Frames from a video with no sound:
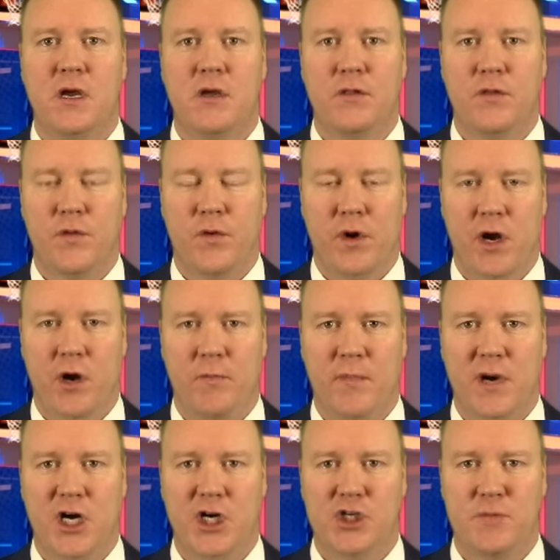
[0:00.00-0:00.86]
throughout
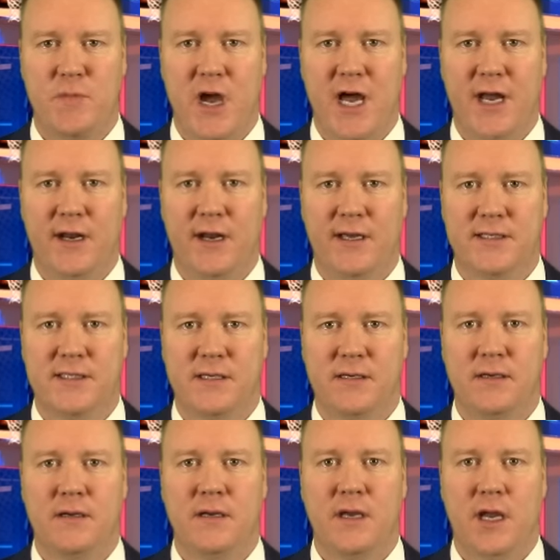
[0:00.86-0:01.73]
March Madness.
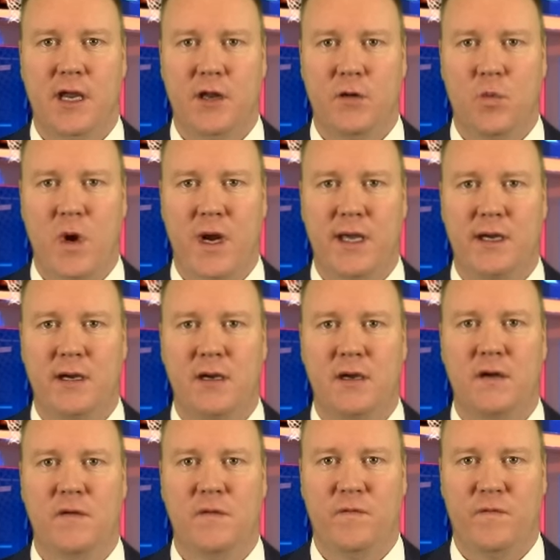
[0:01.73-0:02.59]
In winning,
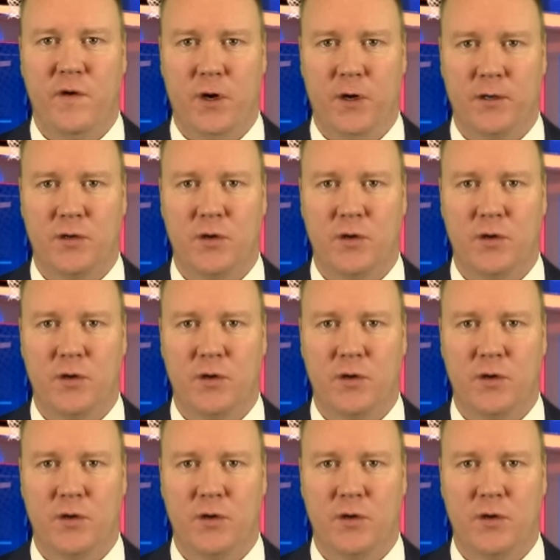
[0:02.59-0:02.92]
Vernon